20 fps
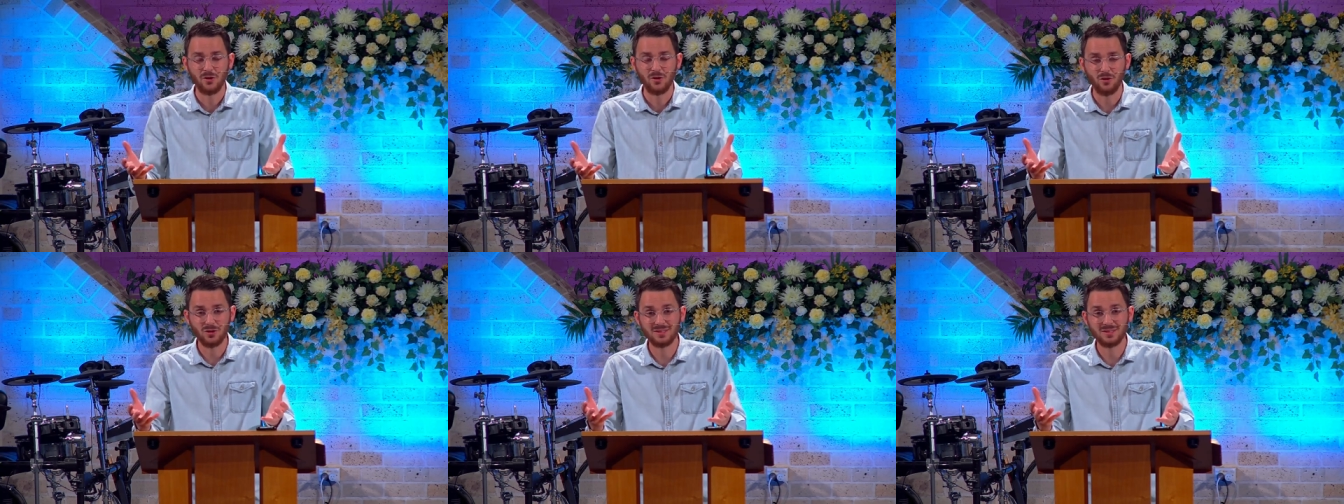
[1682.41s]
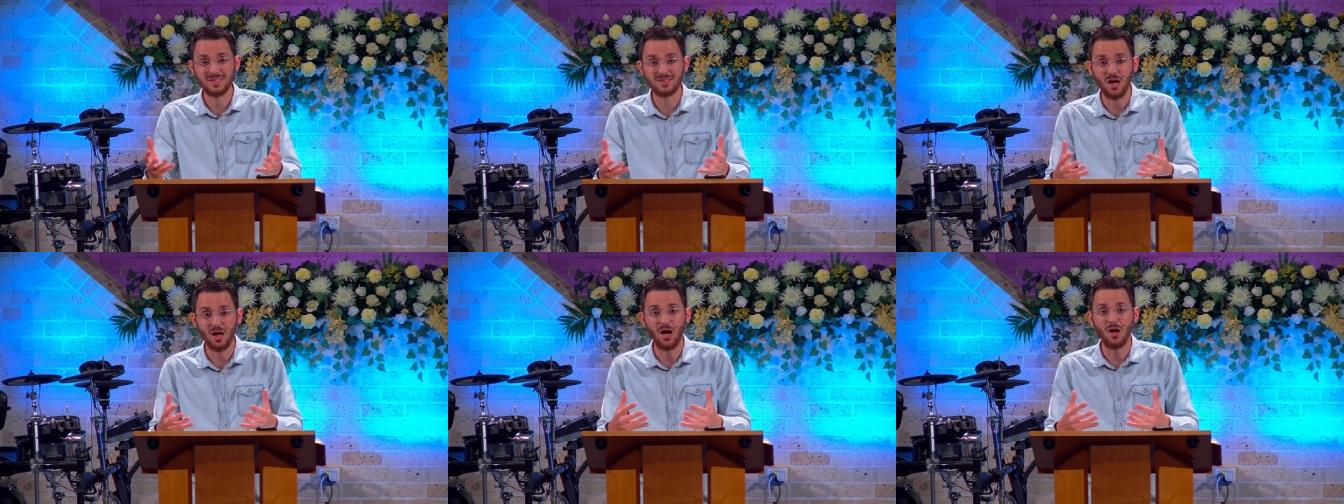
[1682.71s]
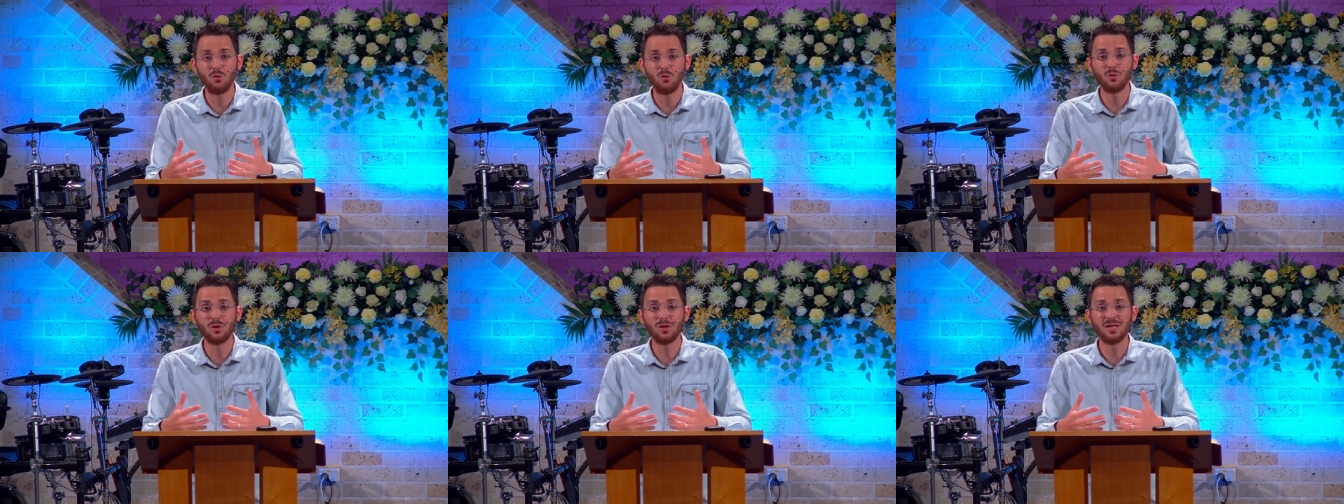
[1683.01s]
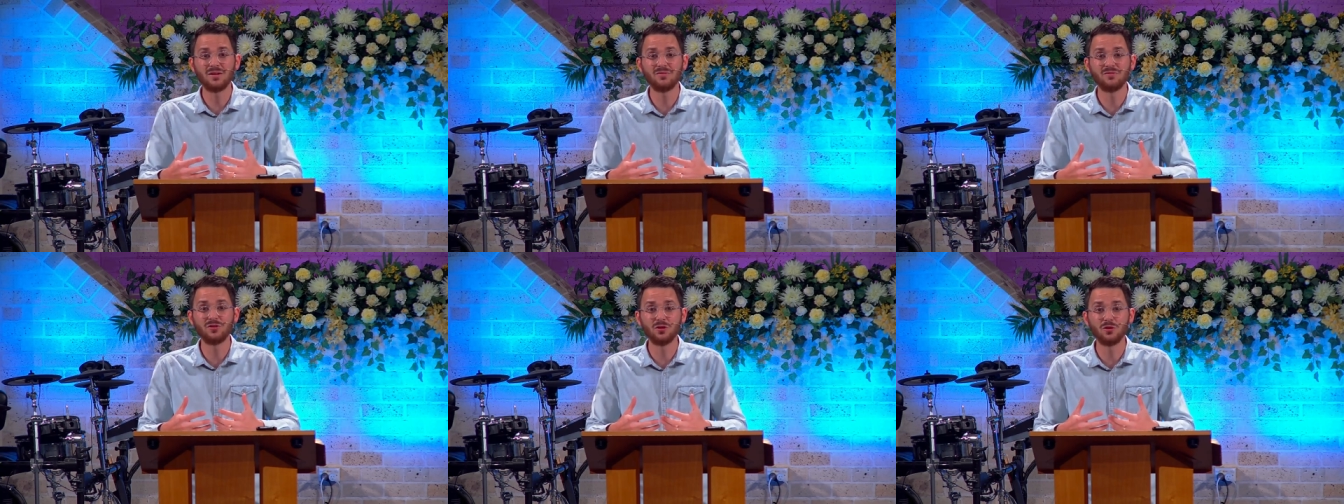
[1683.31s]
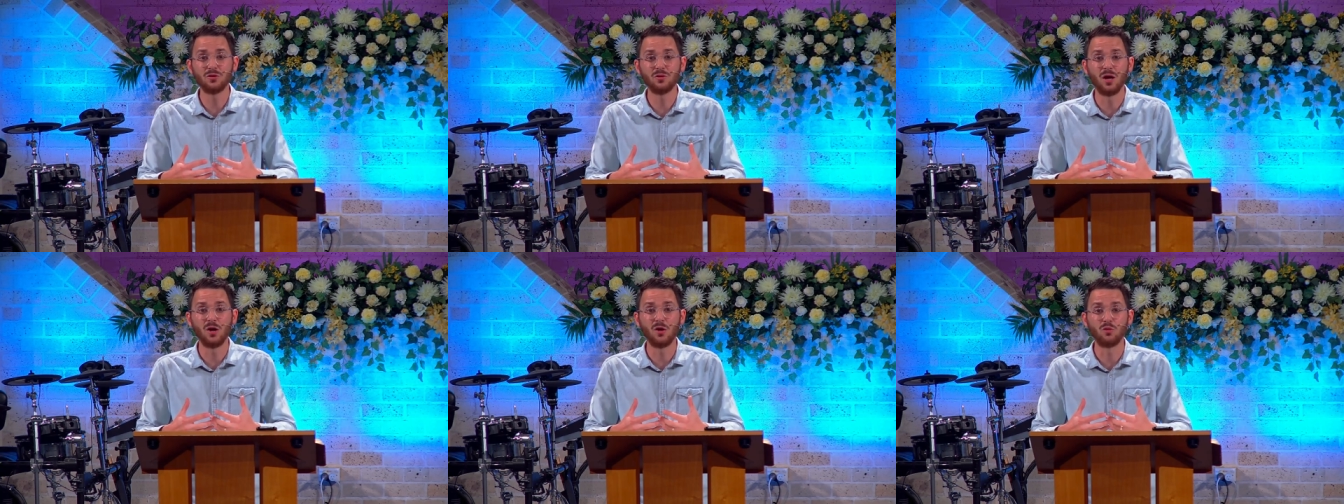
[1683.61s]
God says, I will give
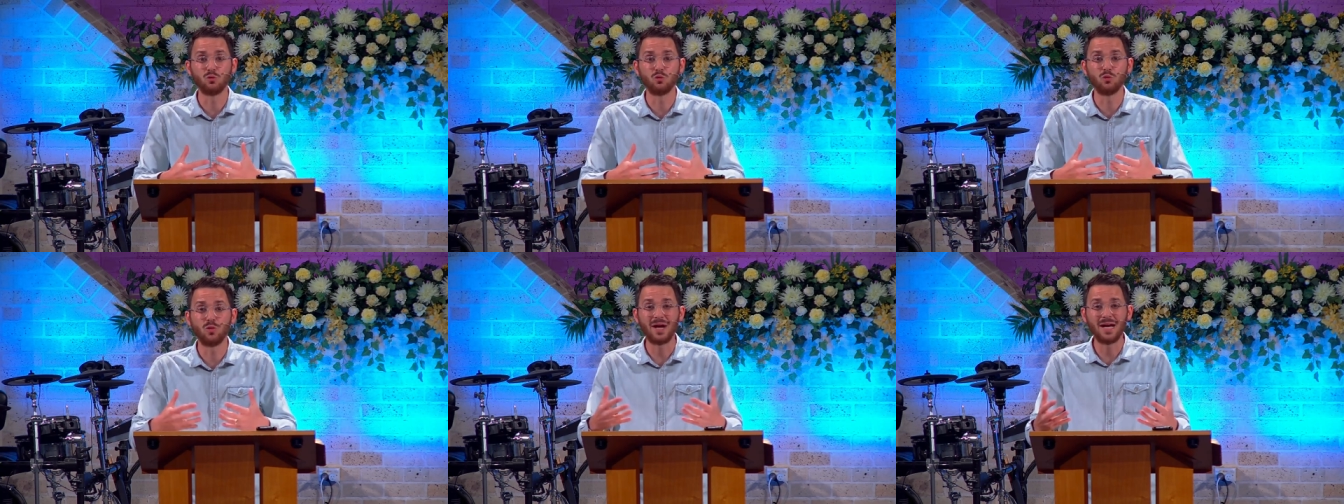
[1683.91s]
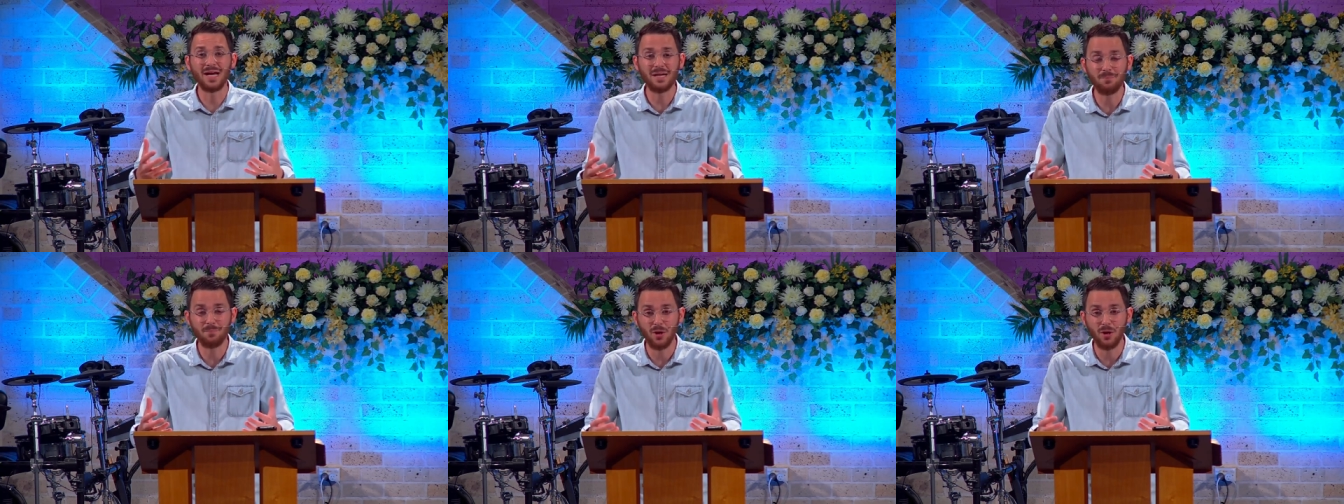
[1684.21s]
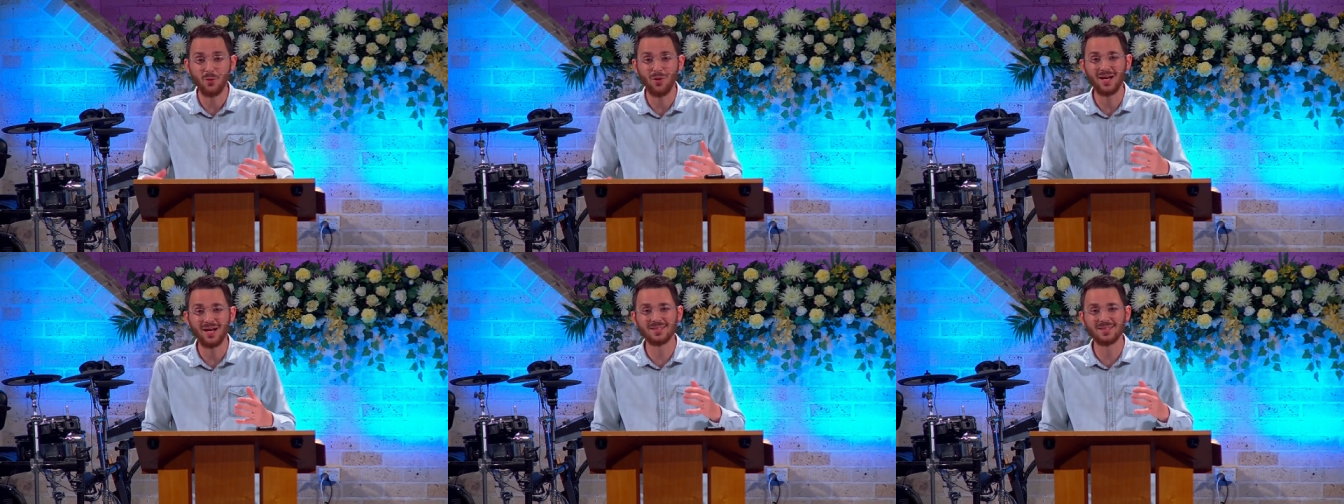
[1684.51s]
you a rainbow